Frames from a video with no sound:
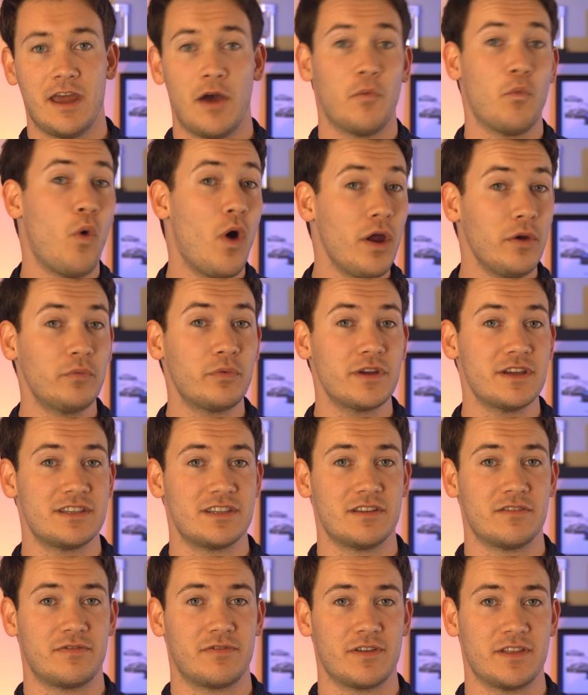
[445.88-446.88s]
Now, one
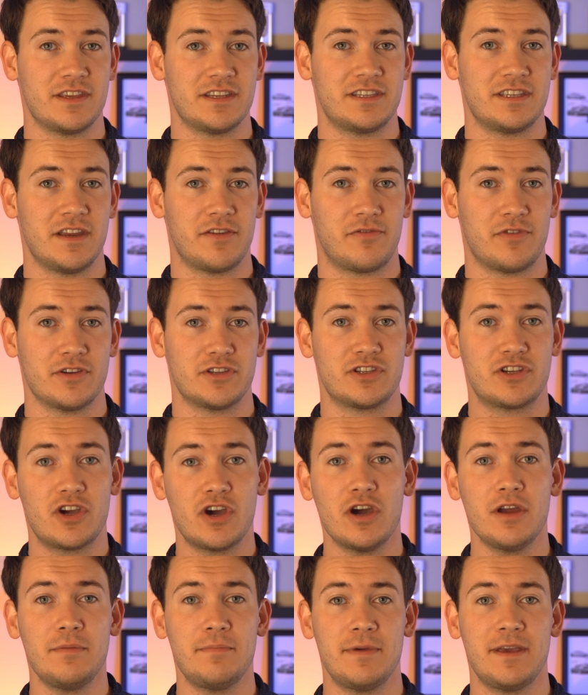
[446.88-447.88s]
reason for this difference
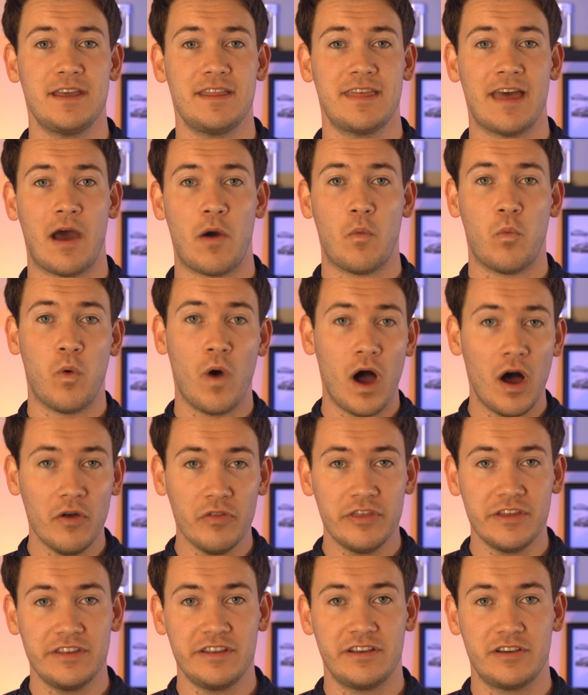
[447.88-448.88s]
could be that
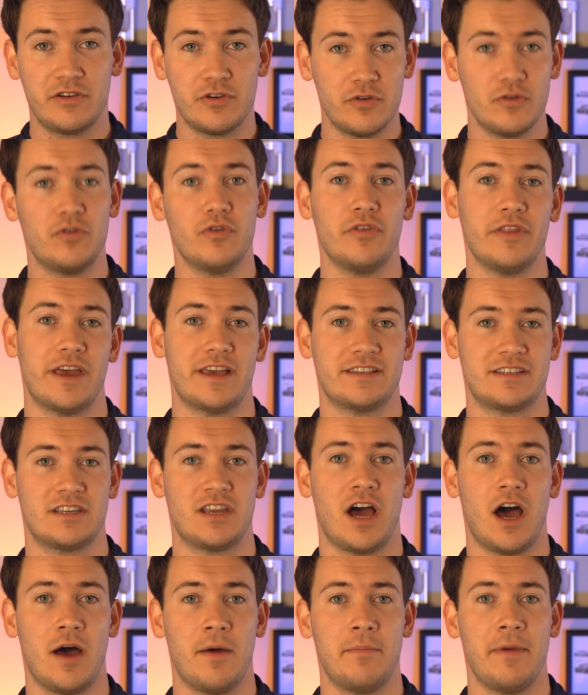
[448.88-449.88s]
while the Google
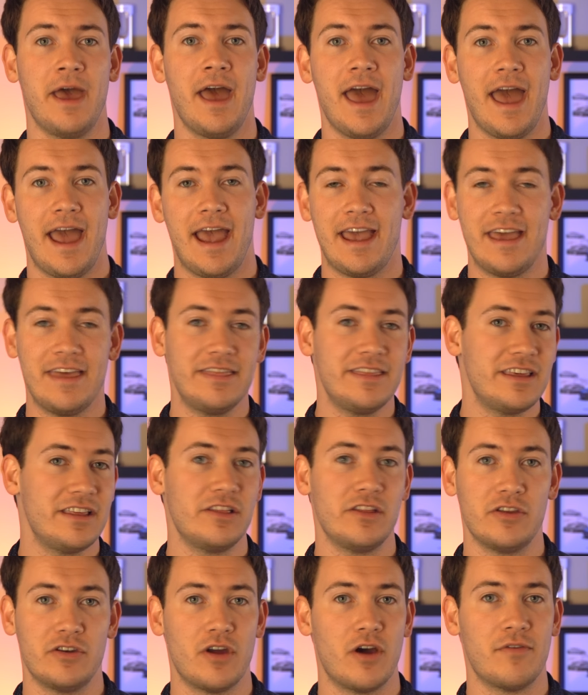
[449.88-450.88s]
Nest Hub and the
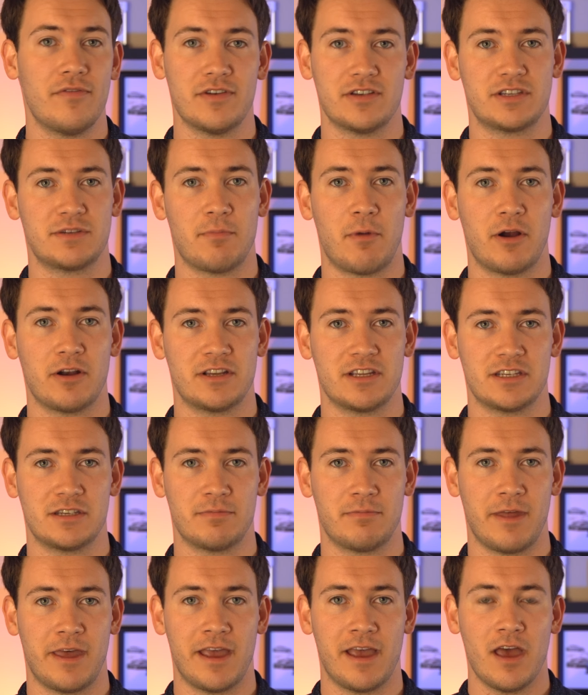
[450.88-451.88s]
Lenovo Smart
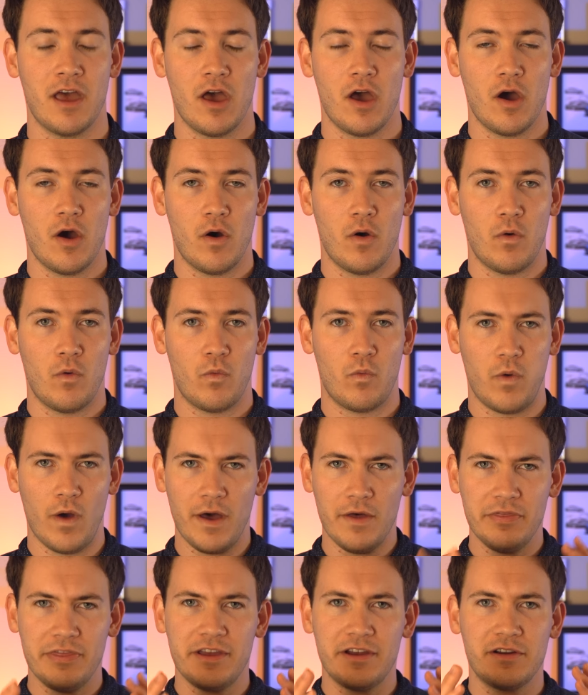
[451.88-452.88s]
Display,
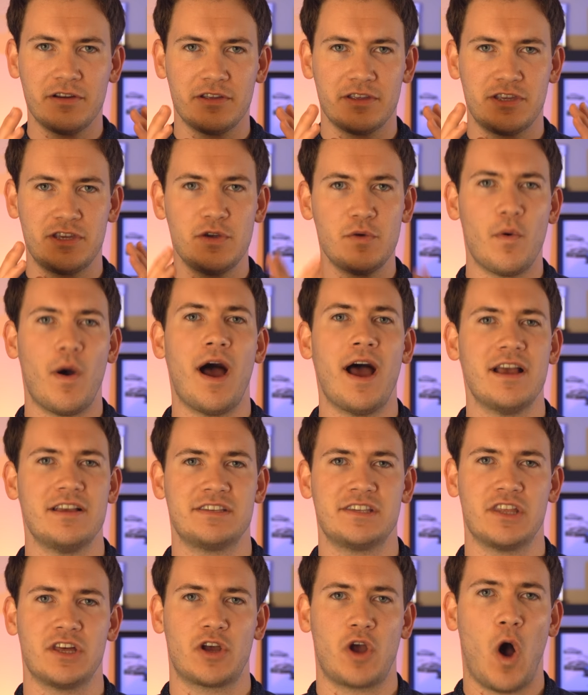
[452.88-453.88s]
while their
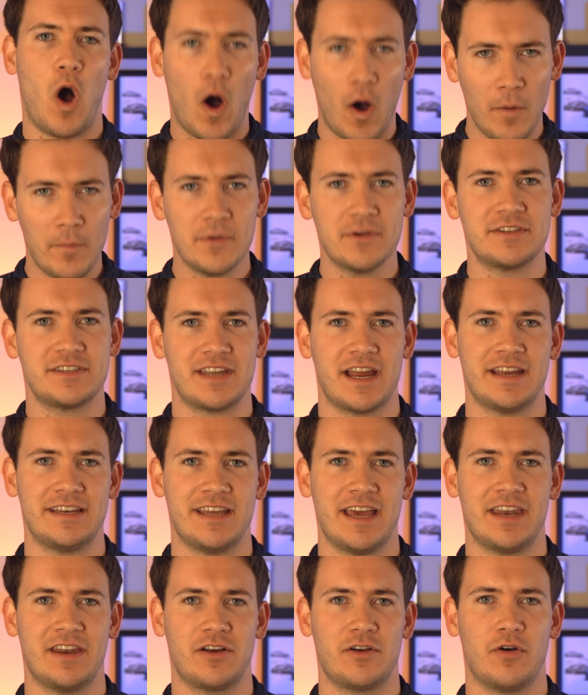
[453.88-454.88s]
UIs look almost
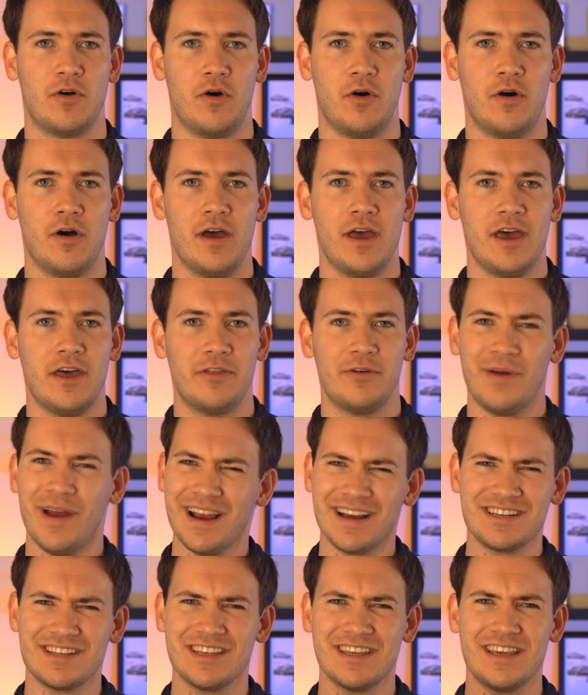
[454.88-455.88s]
identical, they're
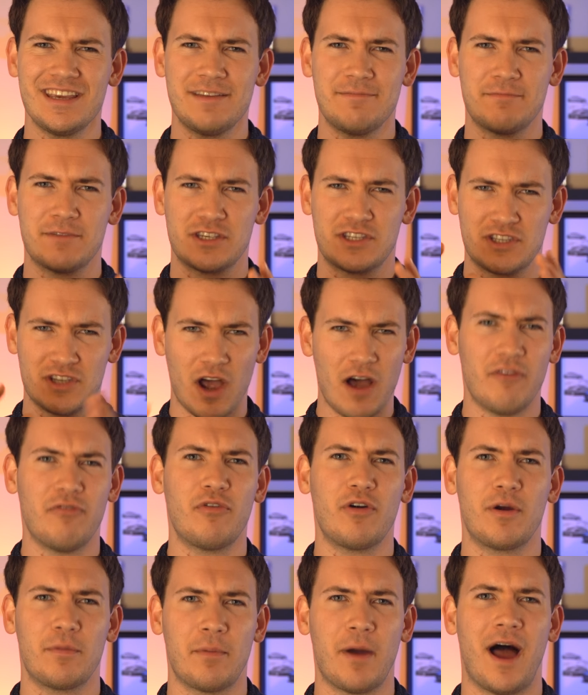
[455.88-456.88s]
actually, the
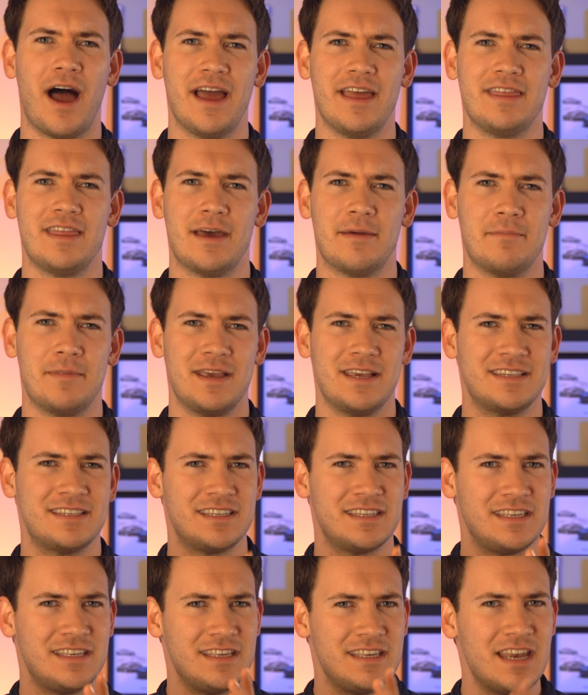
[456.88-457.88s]
software behind them
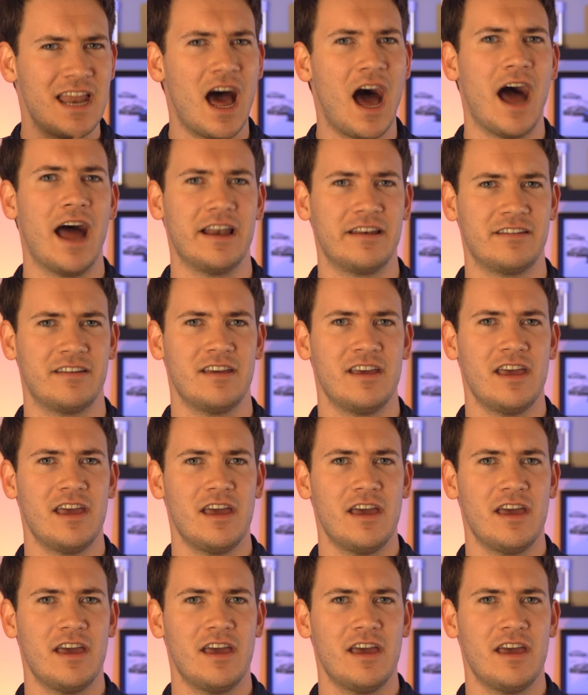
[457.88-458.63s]
is not.